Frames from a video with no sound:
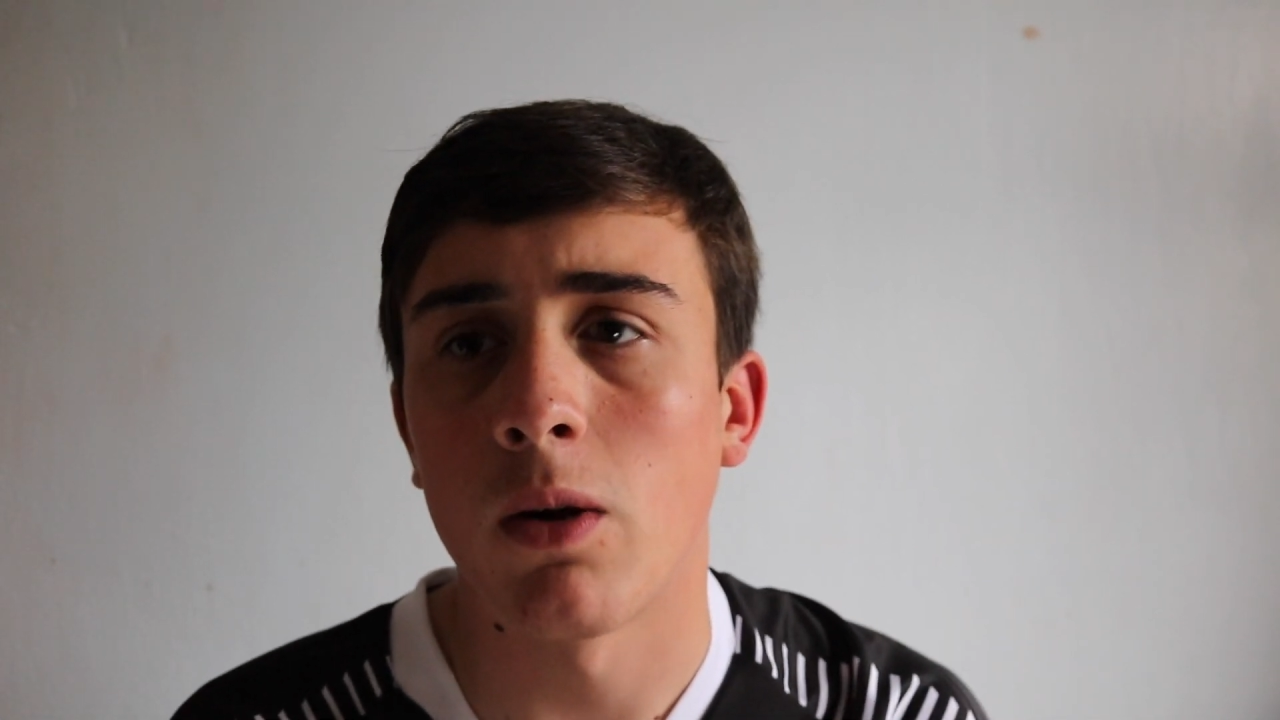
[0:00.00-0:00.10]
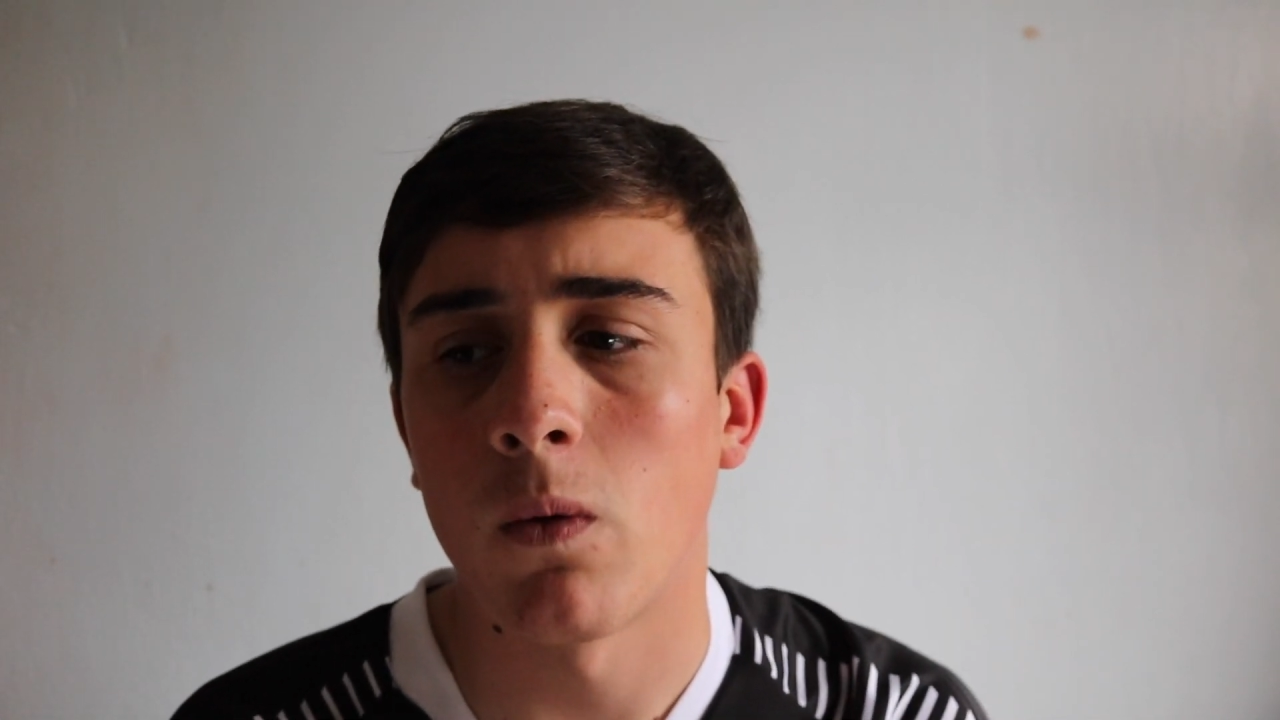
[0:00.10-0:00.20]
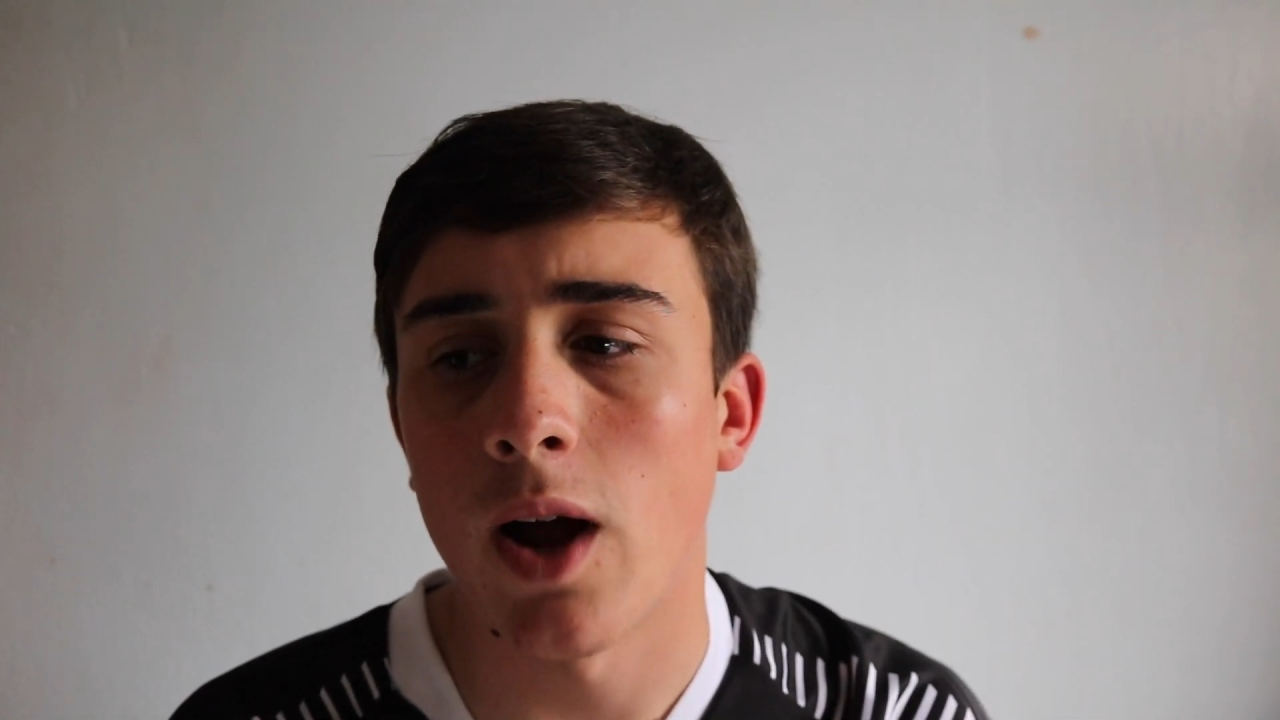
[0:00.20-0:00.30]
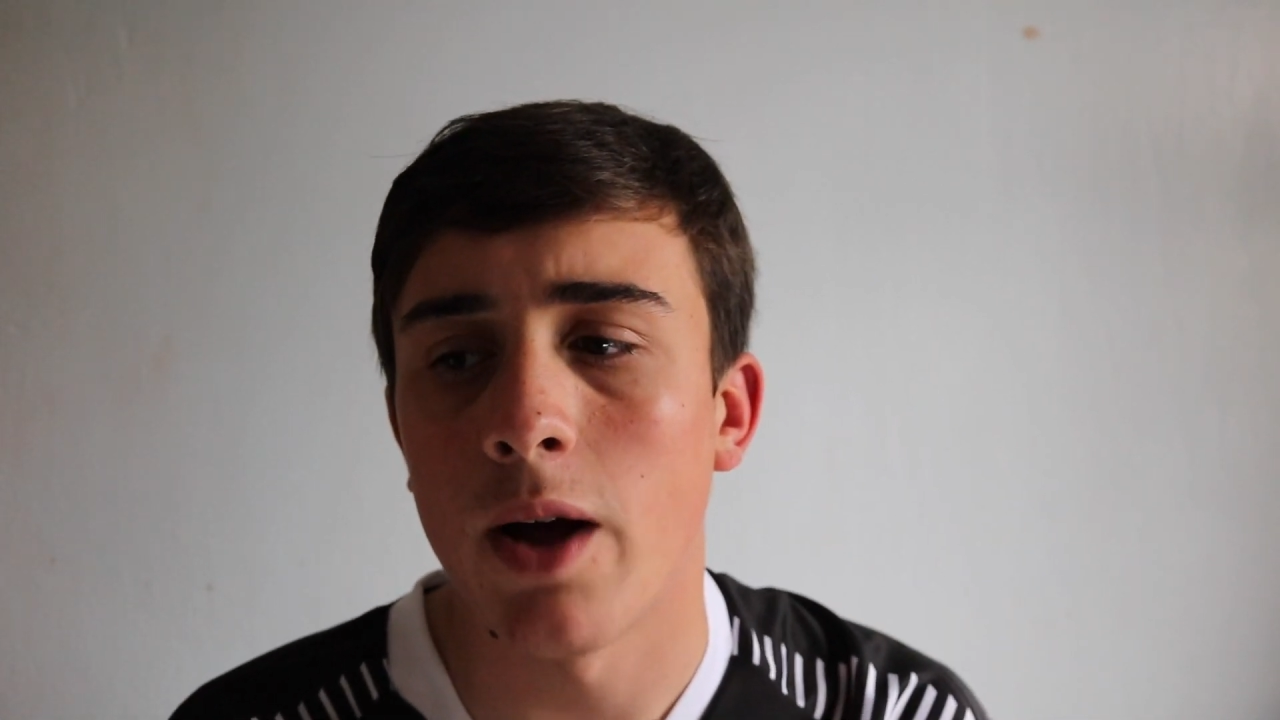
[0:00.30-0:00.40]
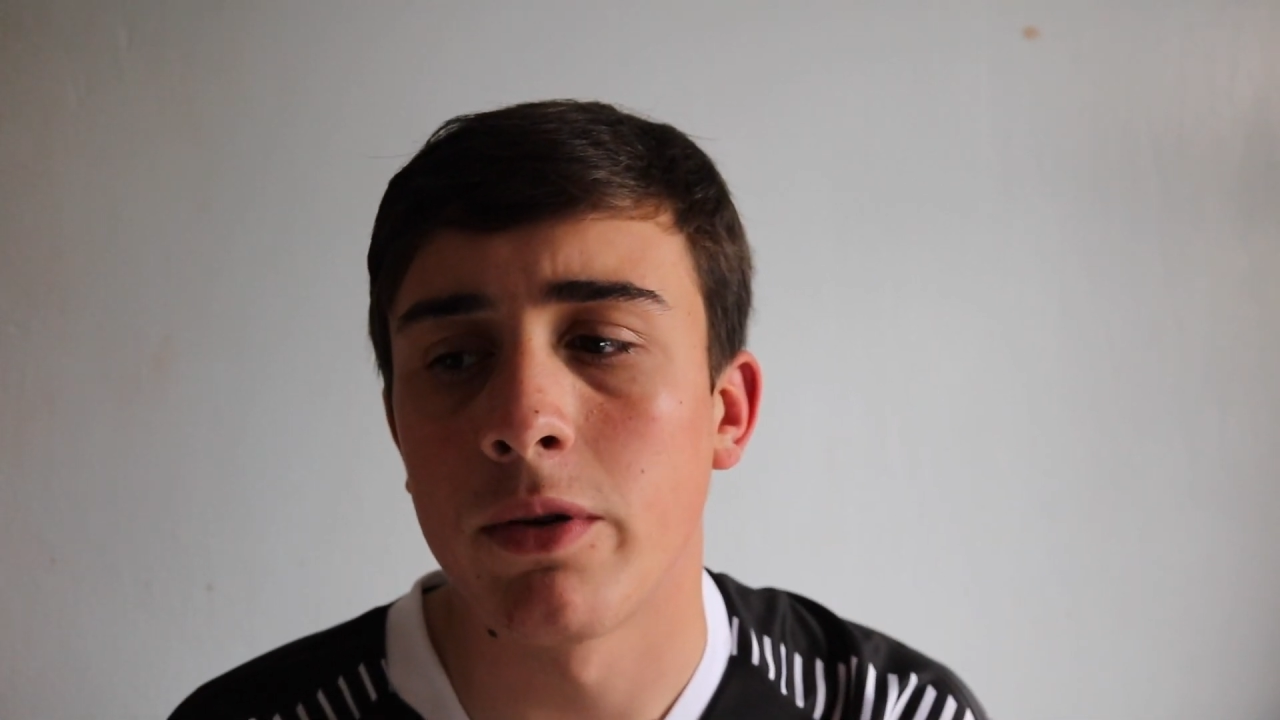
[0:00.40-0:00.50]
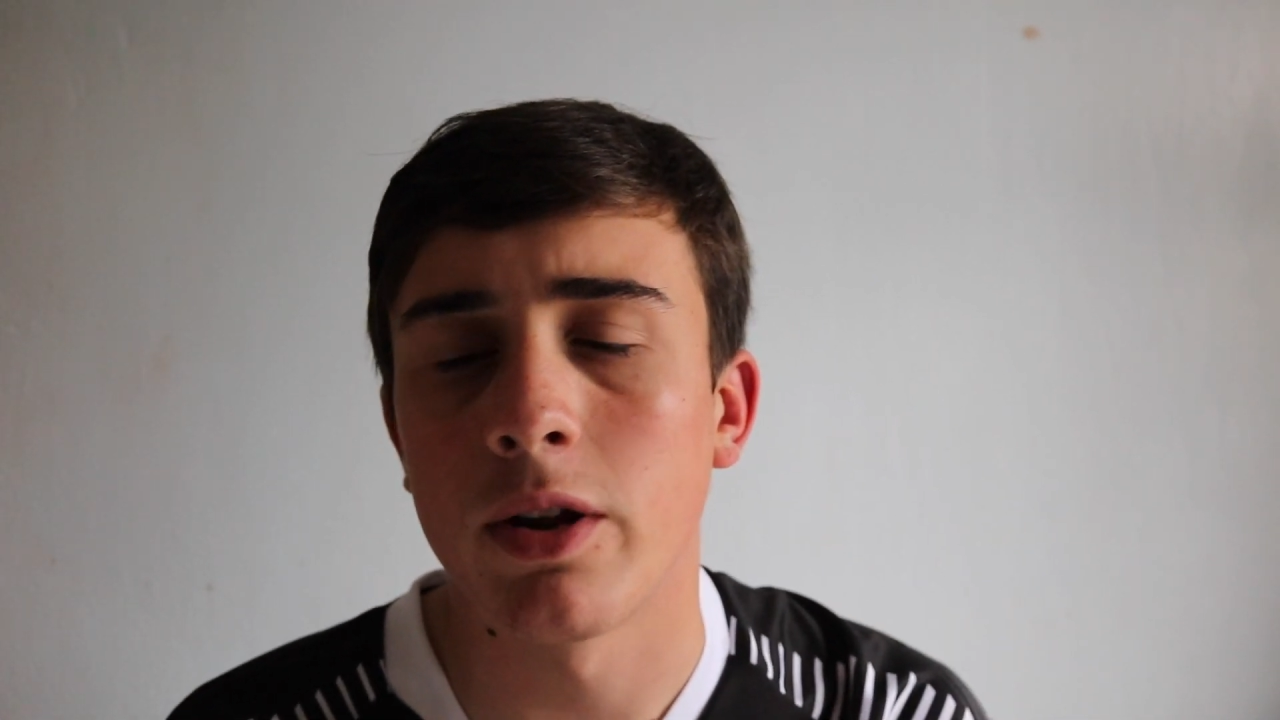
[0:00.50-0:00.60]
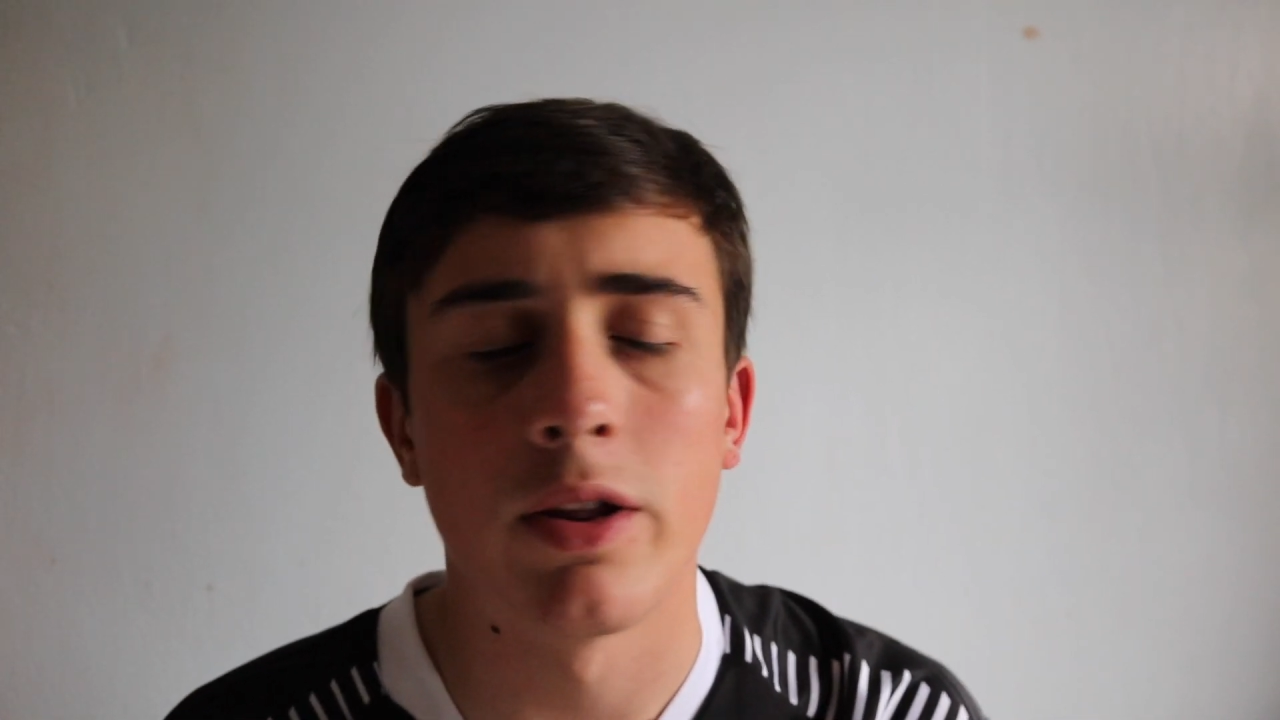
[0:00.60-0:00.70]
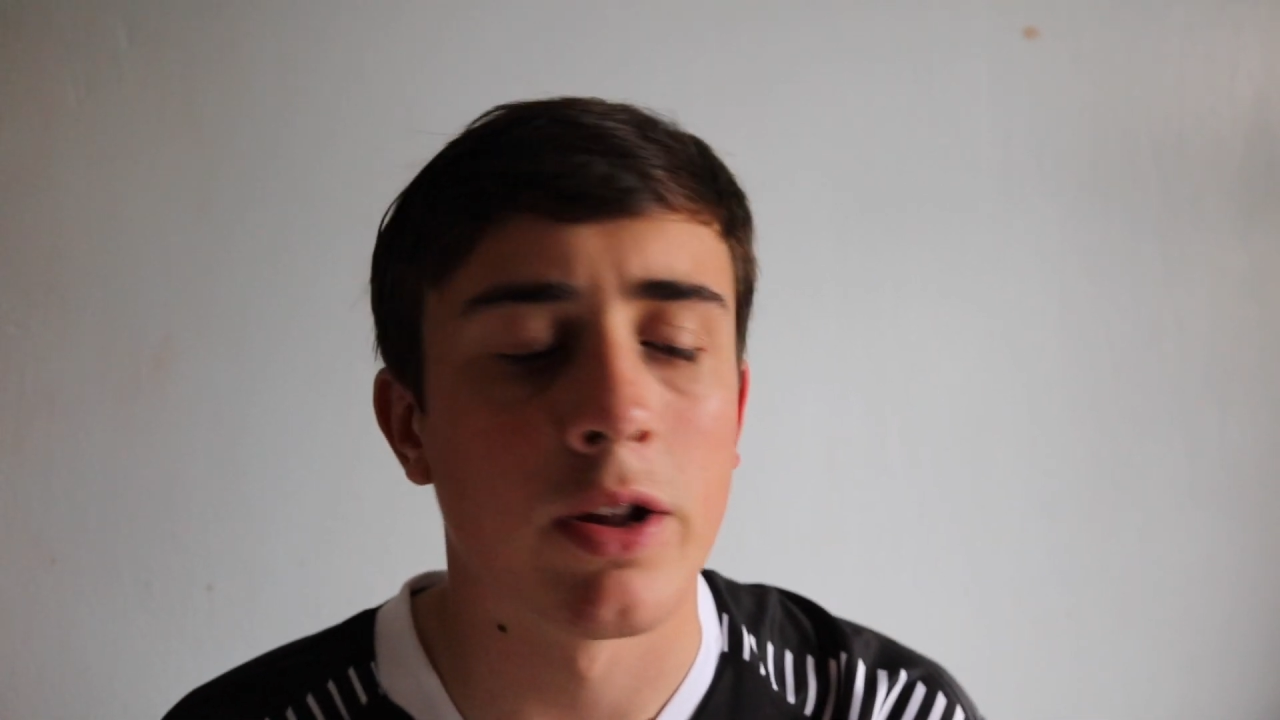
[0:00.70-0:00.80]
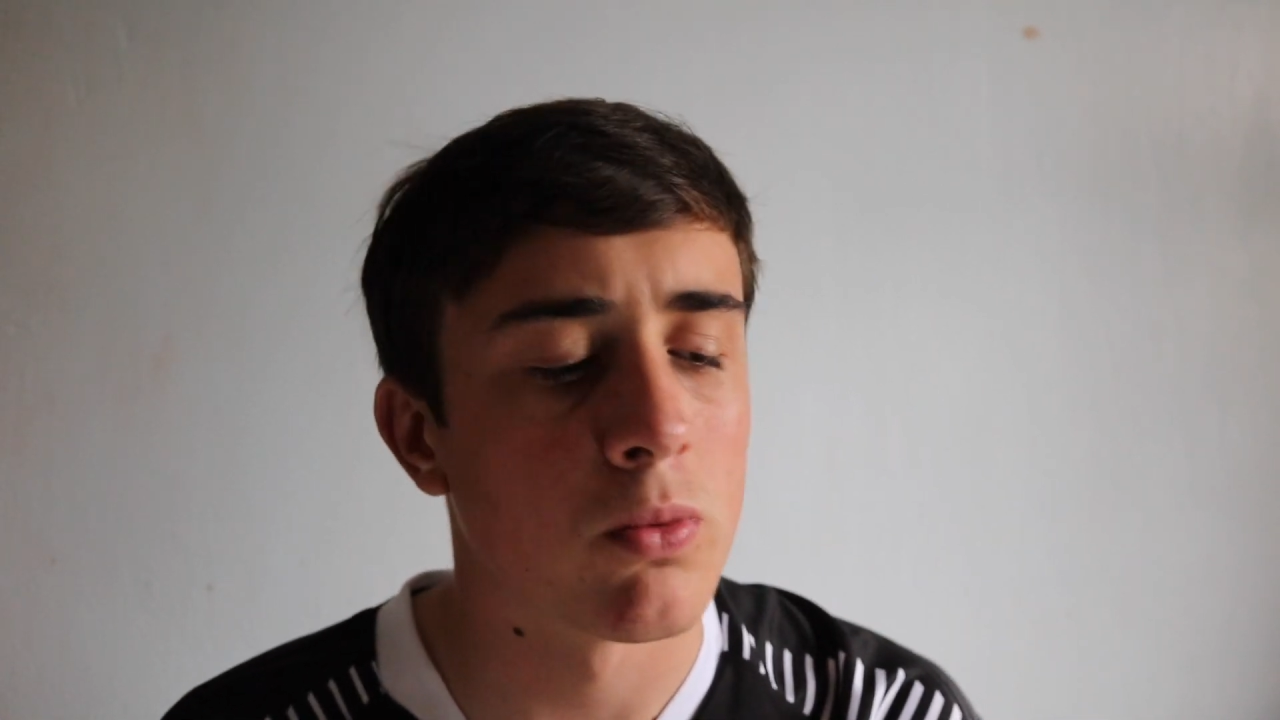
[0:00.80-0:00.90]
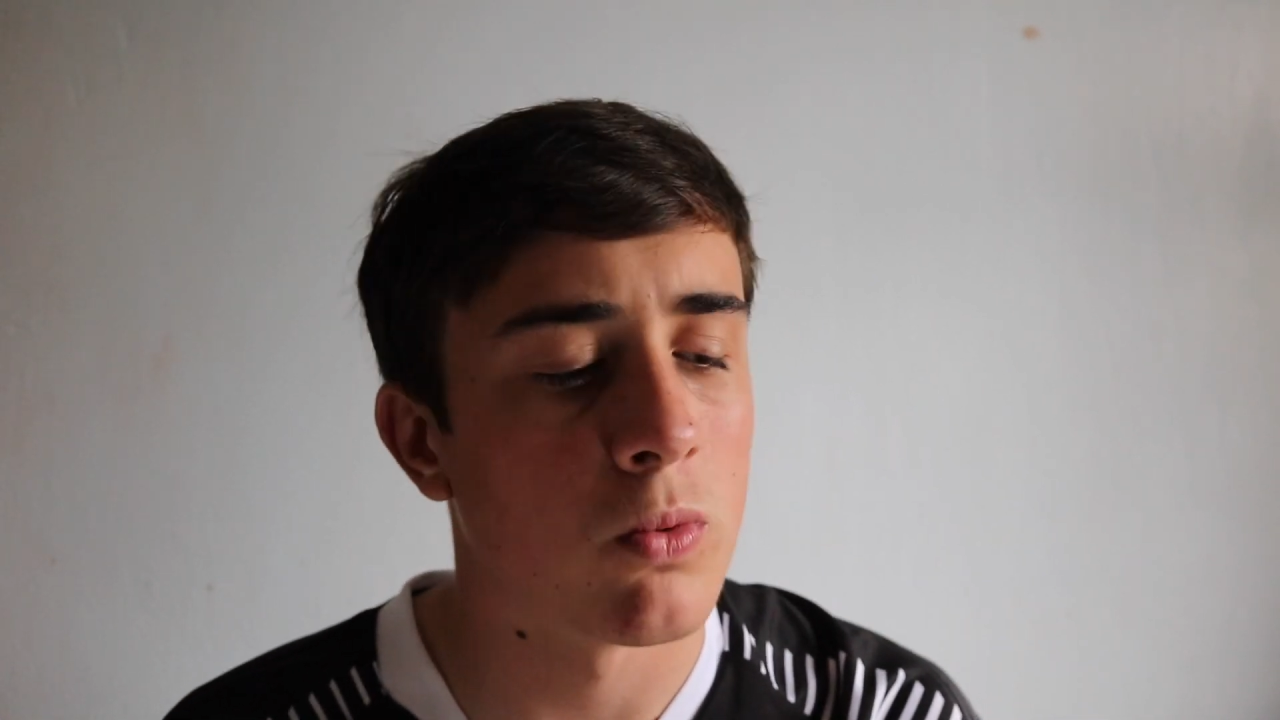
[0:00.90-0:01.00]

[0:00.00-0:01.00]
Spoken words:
around this